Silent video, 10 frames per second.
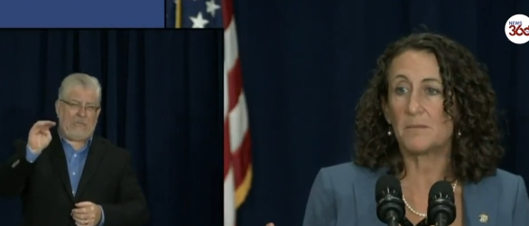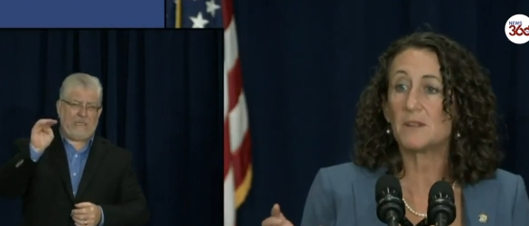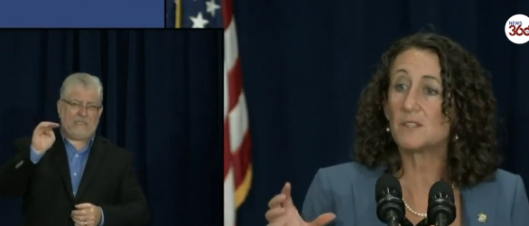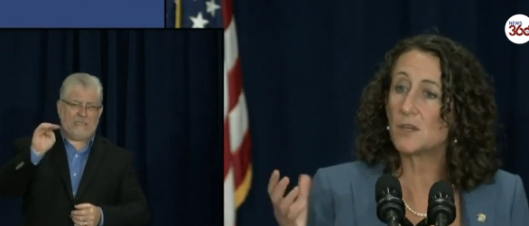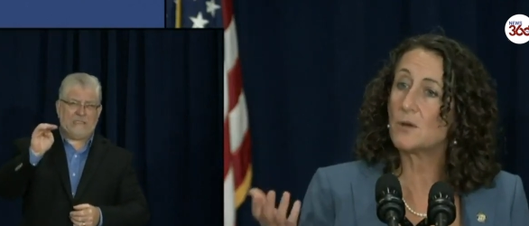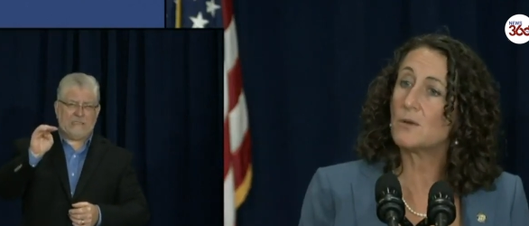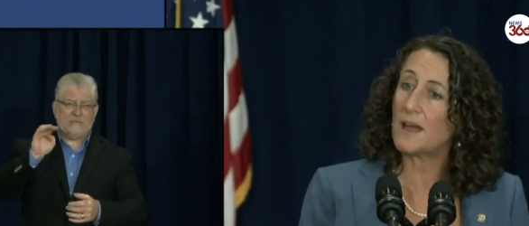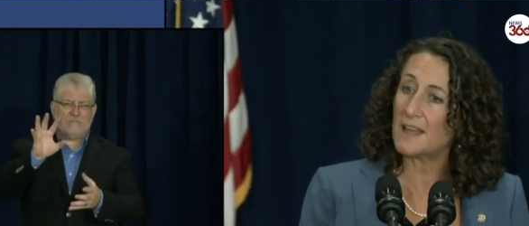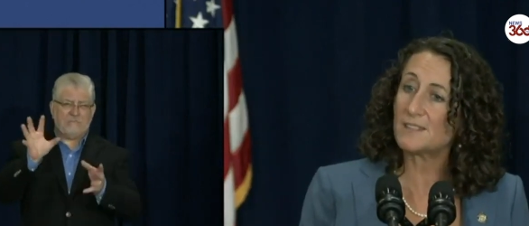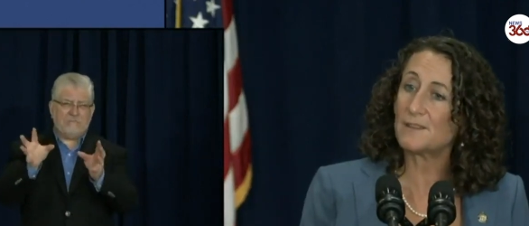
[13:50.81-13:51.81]
Speaker 1: But so
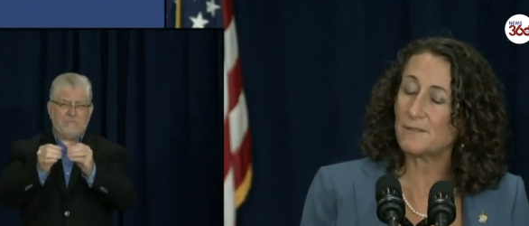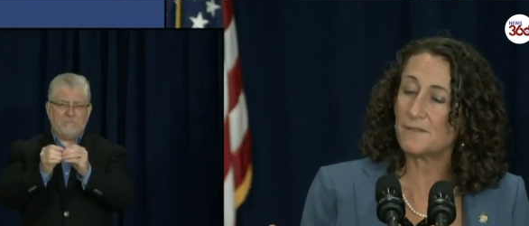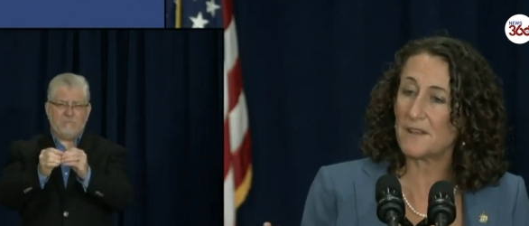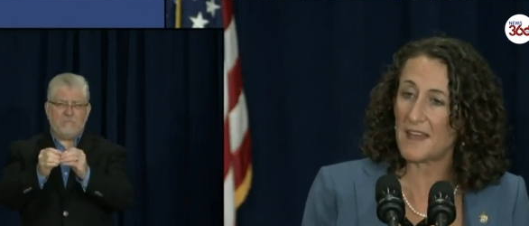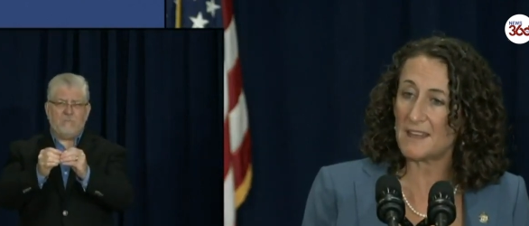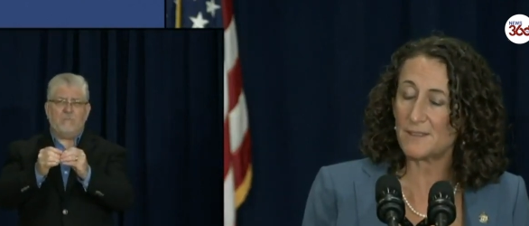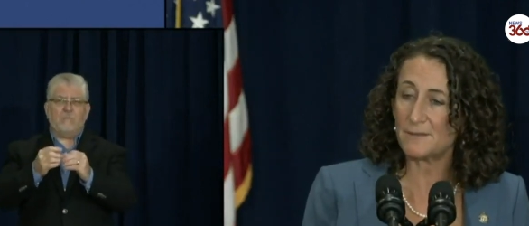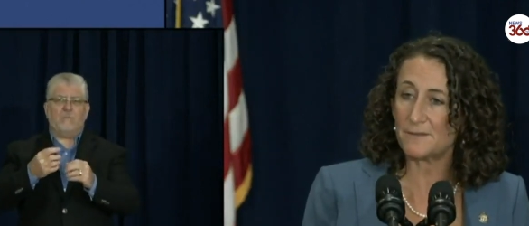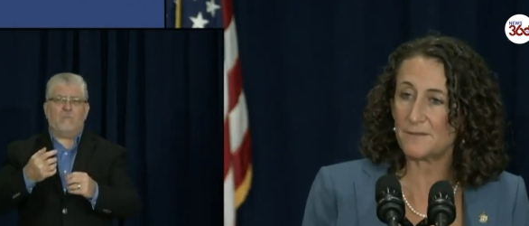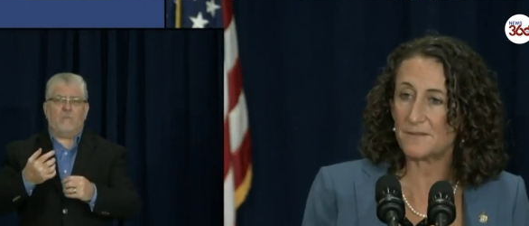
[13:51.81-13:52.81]
as of as
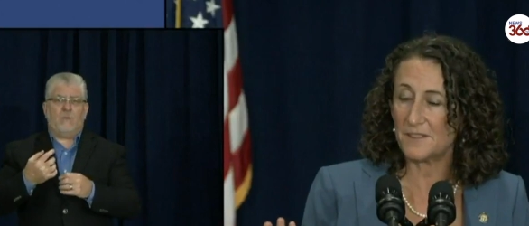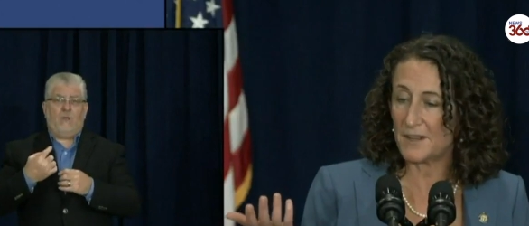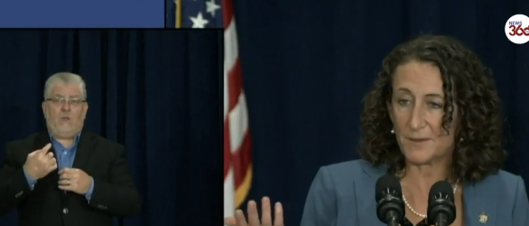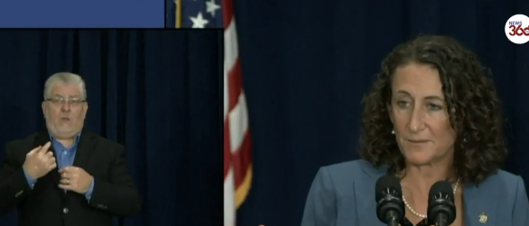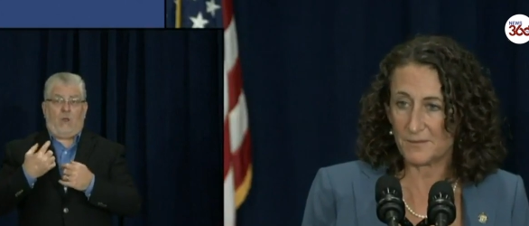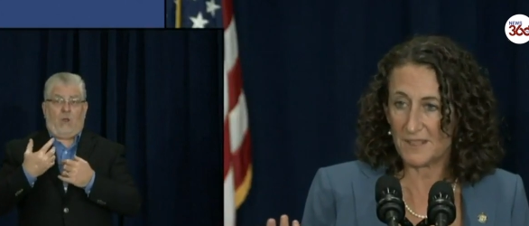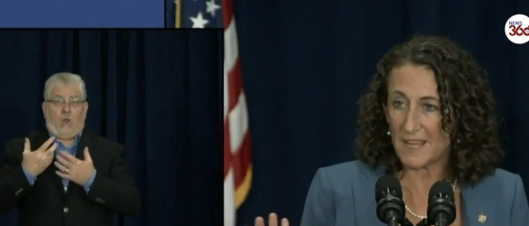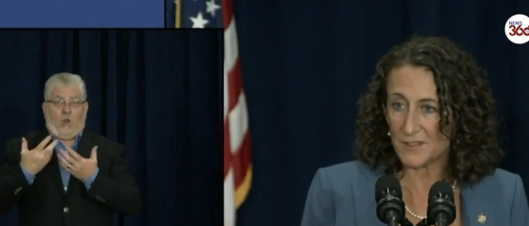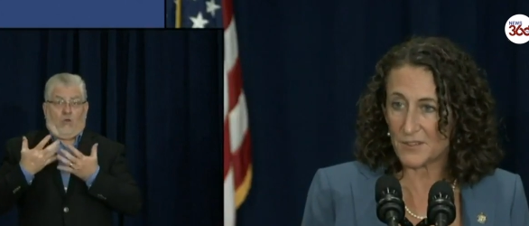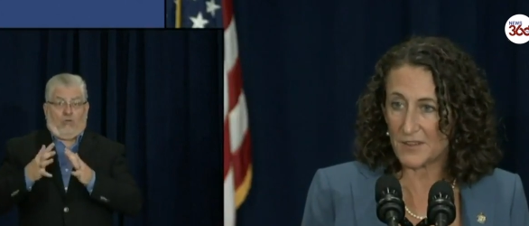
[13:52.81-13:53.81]
of you know
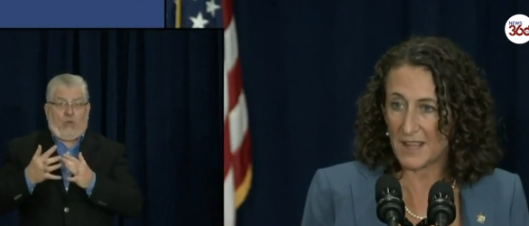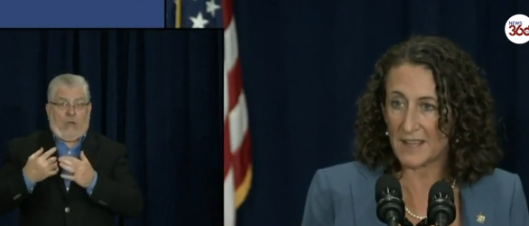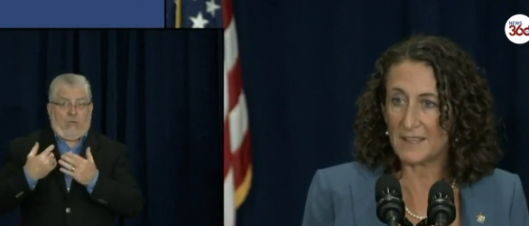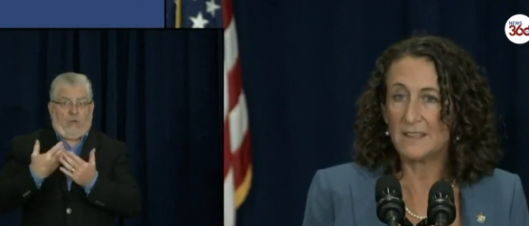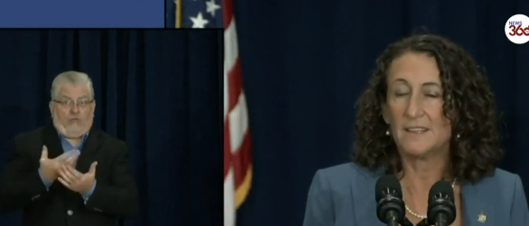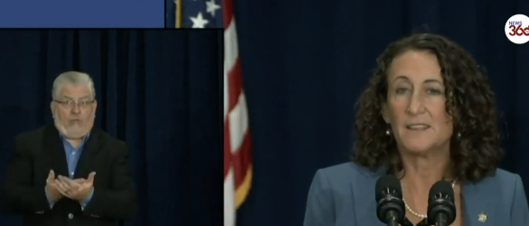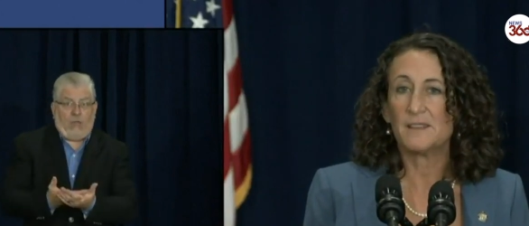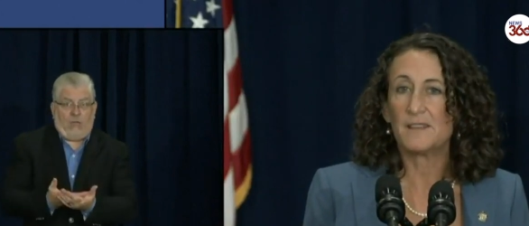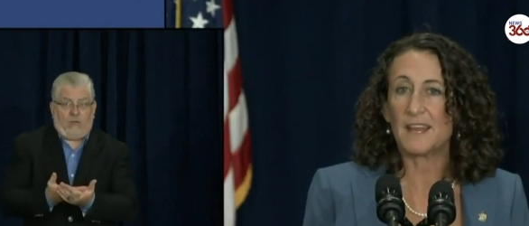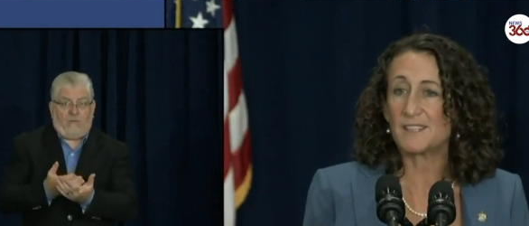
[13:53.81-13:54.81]
yesterday
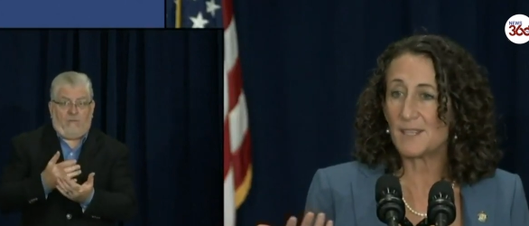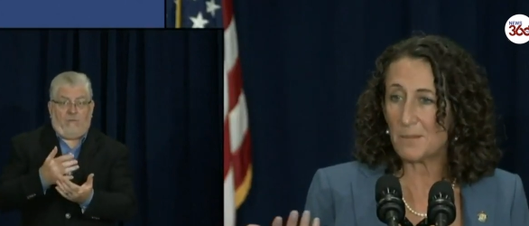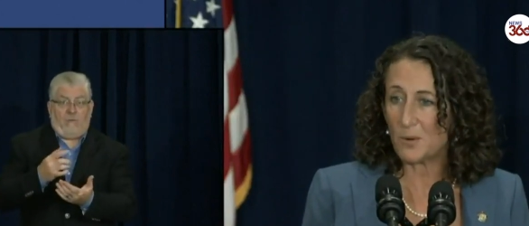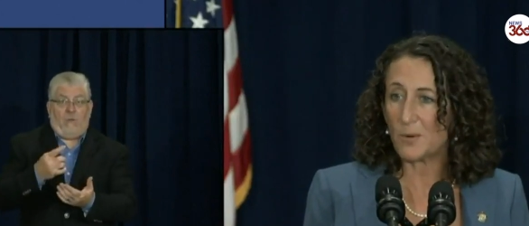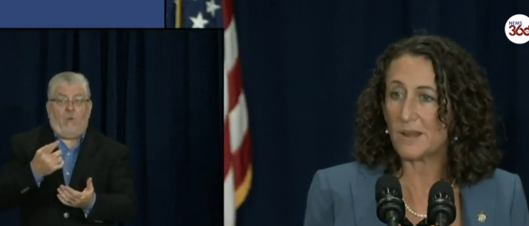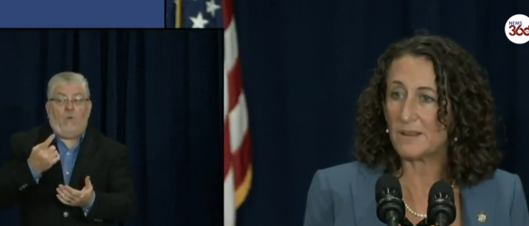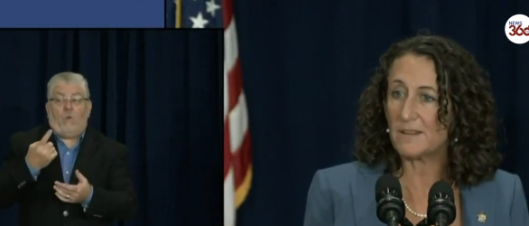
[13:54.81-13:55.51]
at some point.